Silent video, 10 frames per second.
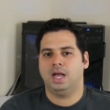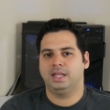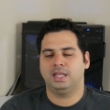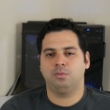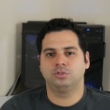
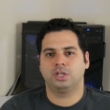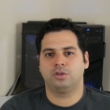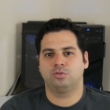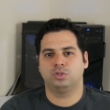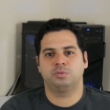and that will
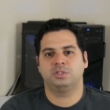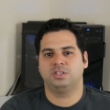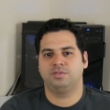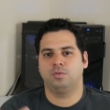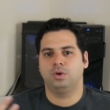take you to a
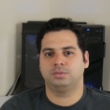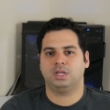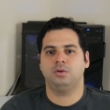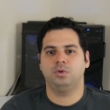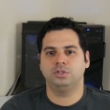specific
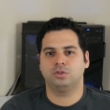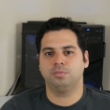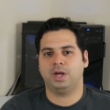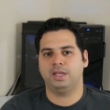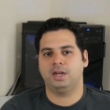website where you
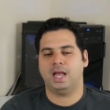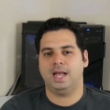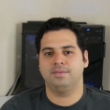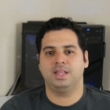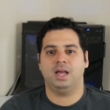can buy it,
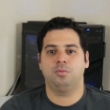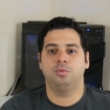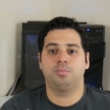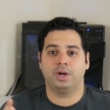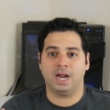and that
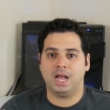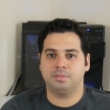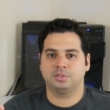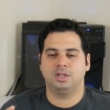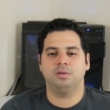will
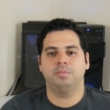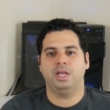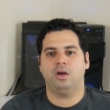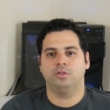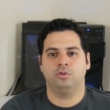perhaps help
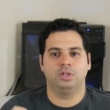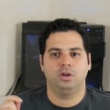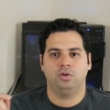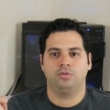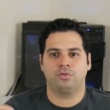me out on the
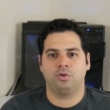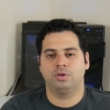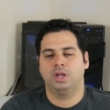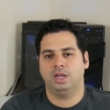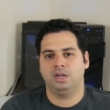long
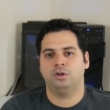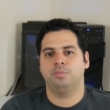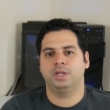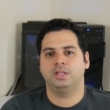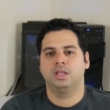run a
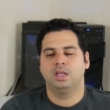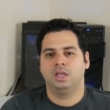little bit